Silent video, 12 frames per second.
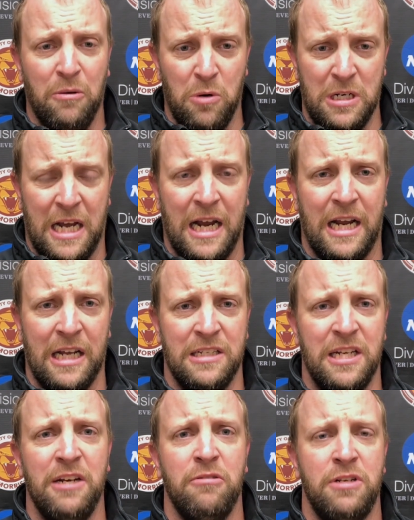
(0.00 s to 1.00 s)
we just kind of
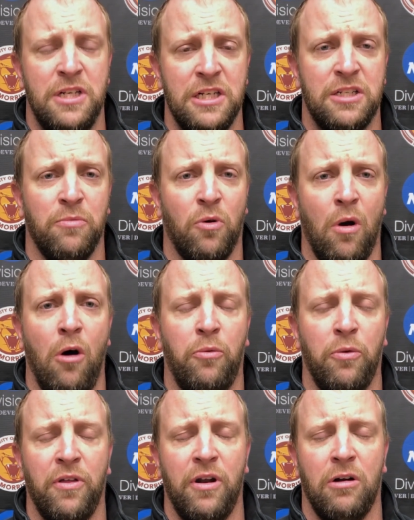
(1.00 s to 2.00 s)
continue to see some
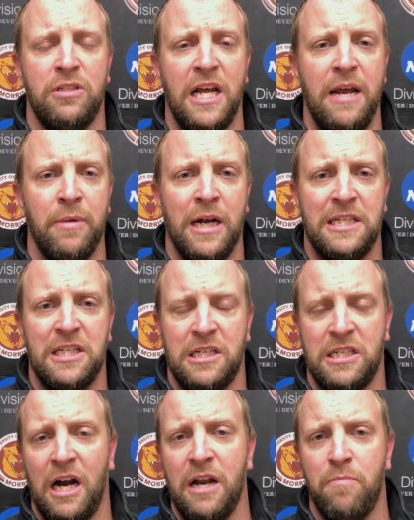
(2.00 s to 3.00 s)
growth within our team, and that's the
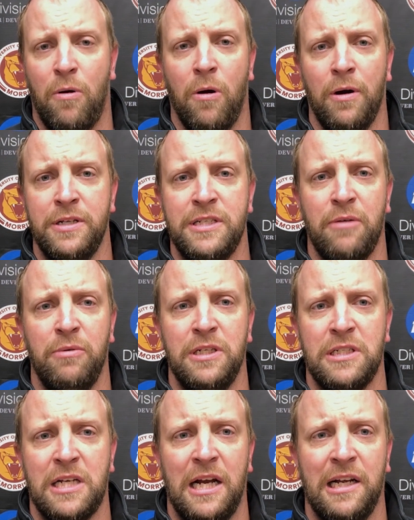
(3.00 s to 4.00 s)
exciting part, is that we
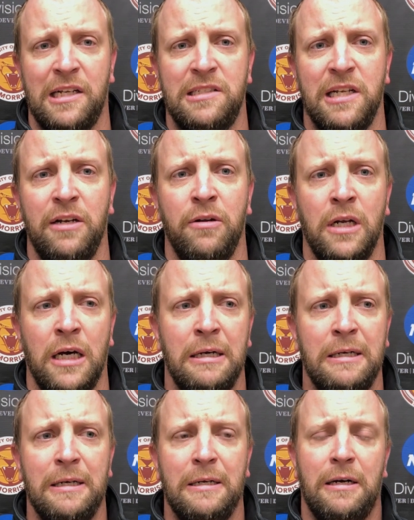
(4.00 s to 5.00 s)
just kind of continue to
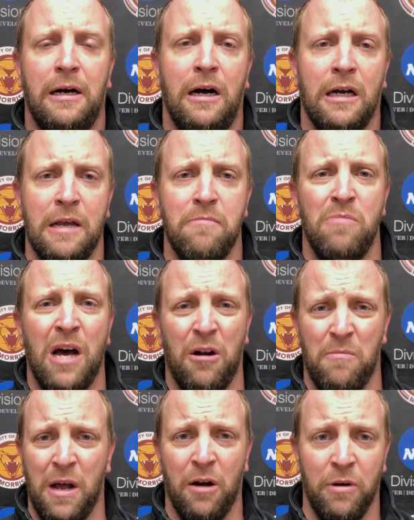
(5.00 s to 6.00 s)
get better
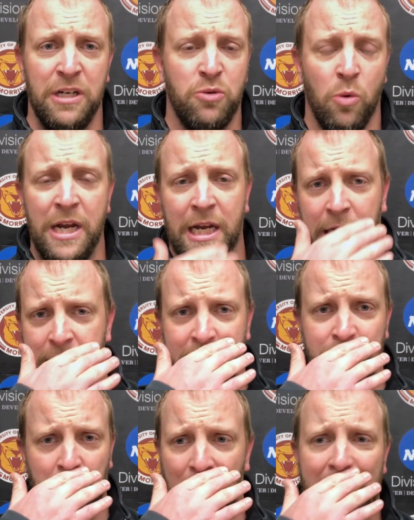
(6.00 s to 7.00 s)
and better each week, it
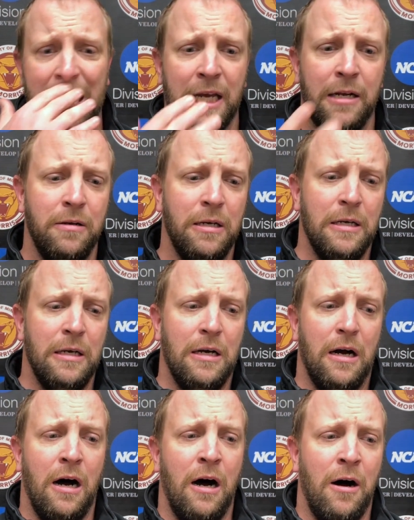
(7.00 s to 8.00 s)
seems like. And,
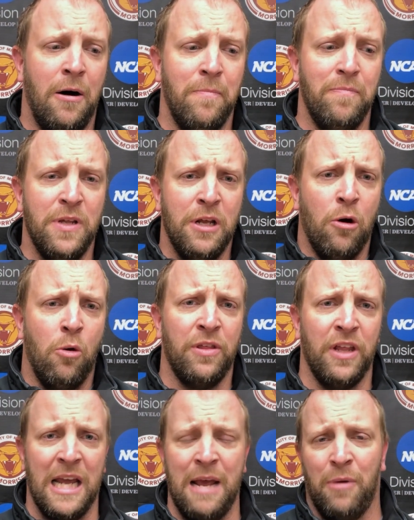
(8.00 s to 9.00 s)

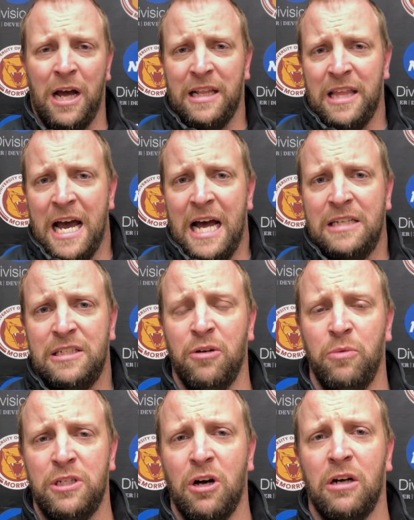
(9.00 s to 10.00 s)
with a game like that,
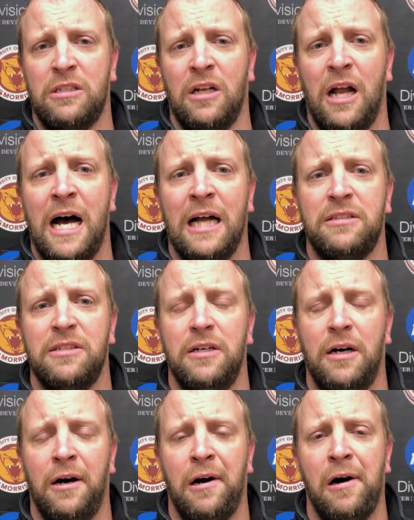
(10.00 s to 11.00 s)
we talked a
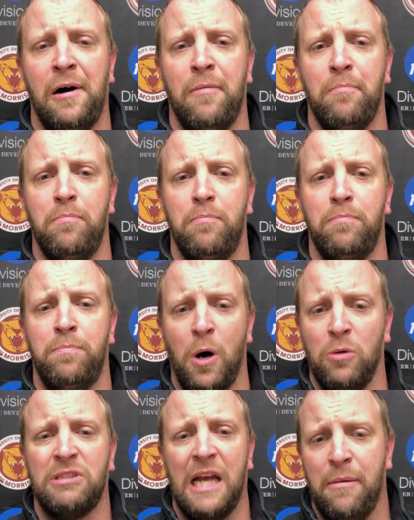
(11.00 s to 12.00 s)
lot
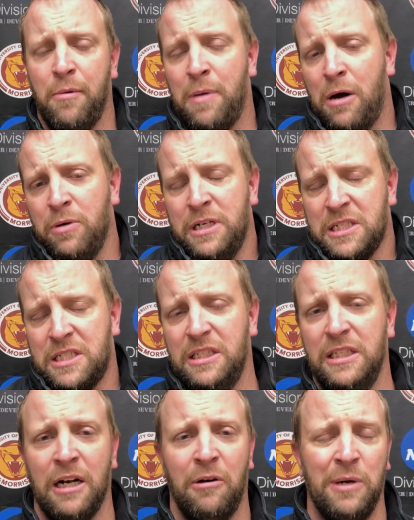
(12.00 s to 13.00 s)
post-game about
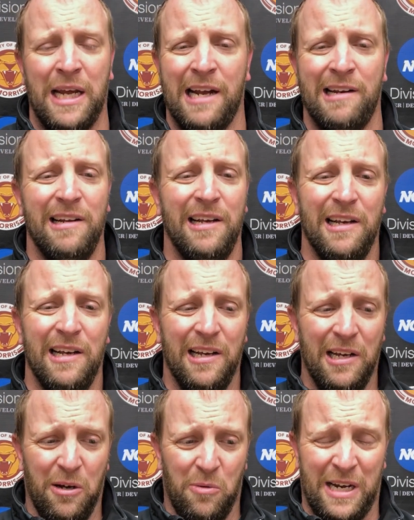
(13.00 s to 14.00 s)

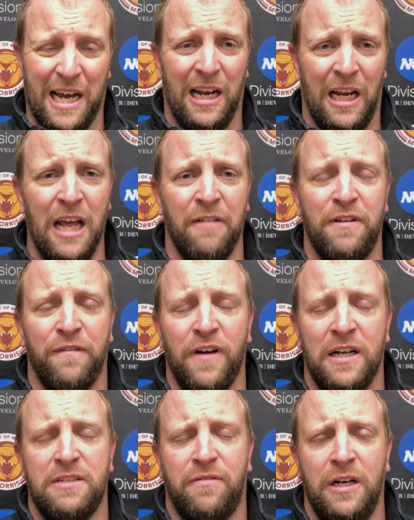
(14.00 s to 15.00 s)
we kind of lived
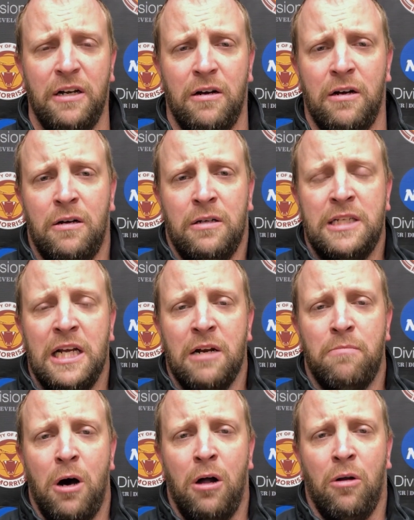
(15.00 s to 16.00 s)
defensively on taking
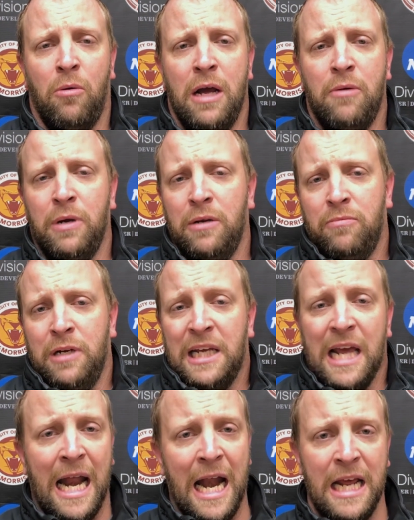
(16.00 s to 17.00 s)
the ball away. We didn't
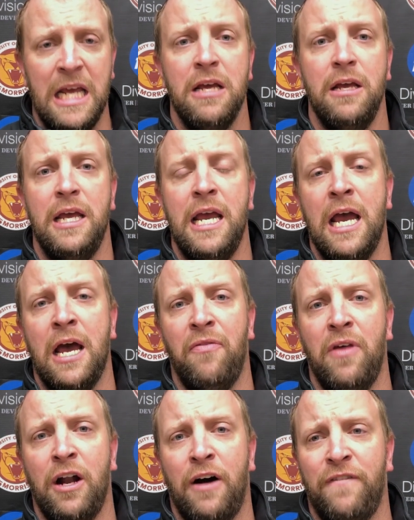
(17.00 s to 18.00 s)
get any.
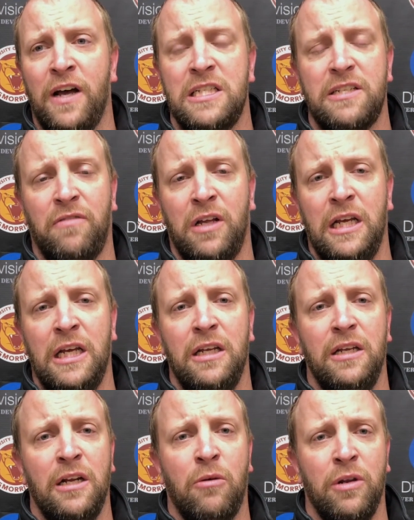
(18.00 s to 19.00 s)
And then
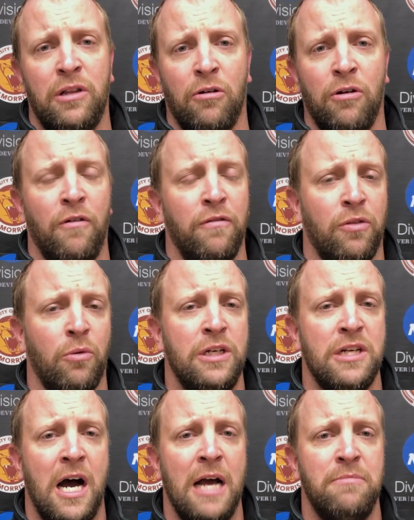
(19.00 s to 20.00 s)
offensively, we turned it over three
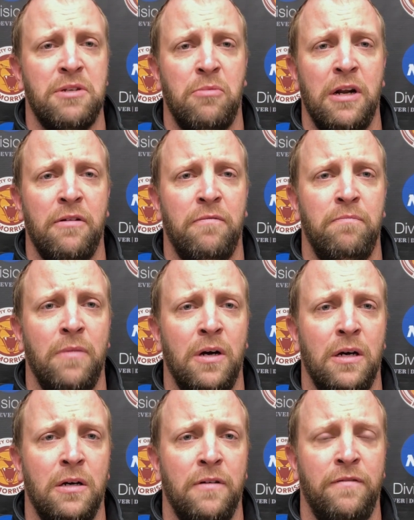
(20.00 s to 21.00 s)
times, and we had
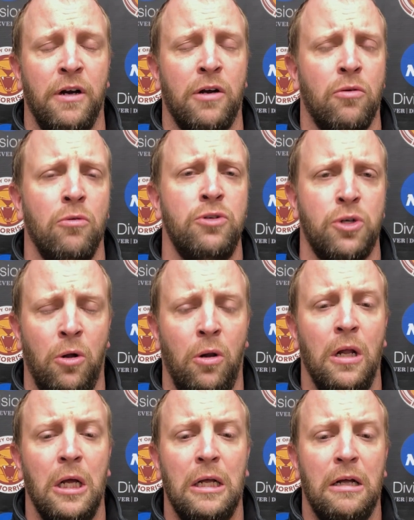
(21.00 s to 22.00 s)
a very
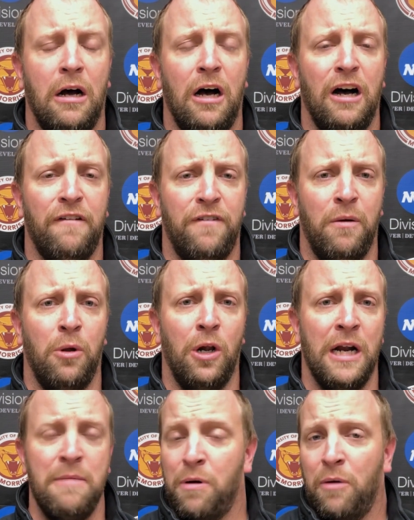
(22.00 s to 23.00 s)
crucial fumble
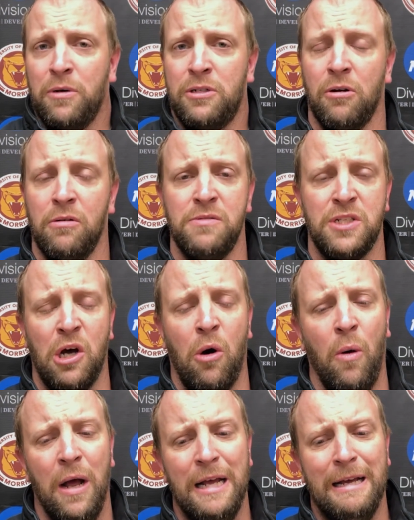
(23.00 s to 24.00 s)
on a punt return.
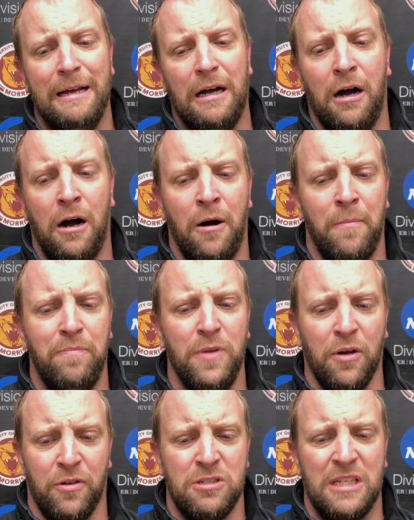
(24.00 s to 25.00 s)
So,
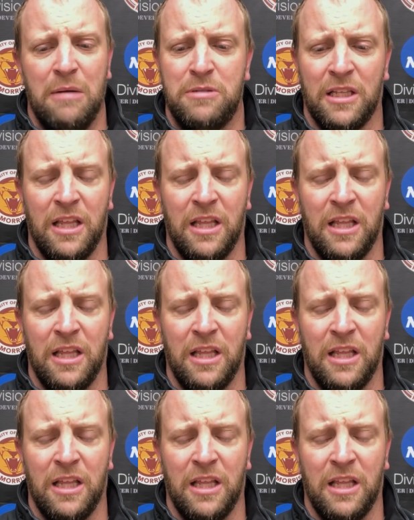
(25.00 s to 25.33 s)
those types of